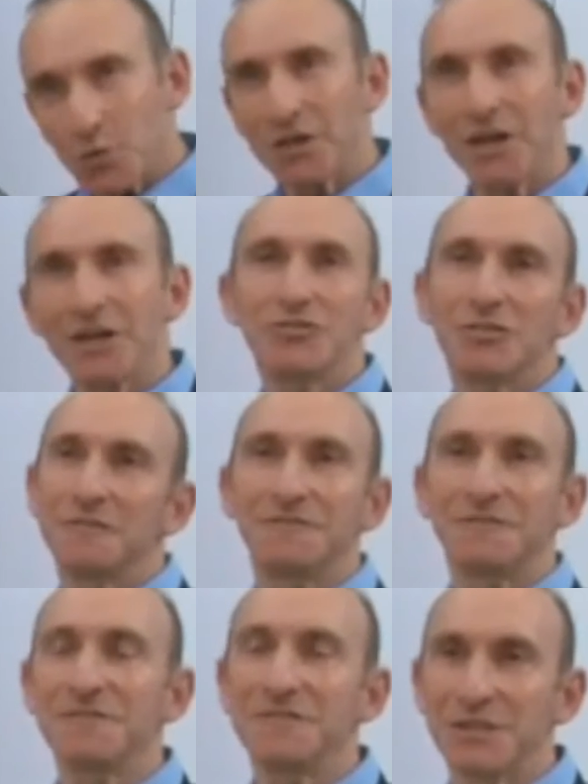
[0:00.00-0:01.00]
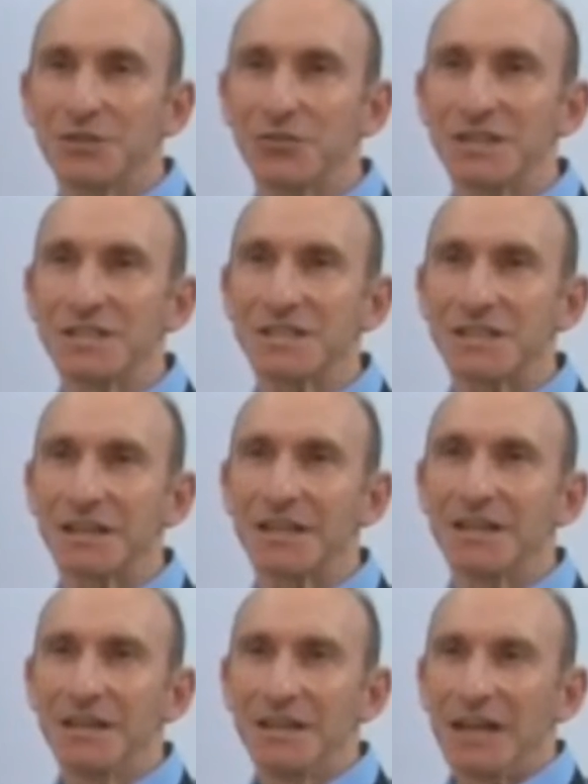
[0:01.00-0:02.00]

150 degrees C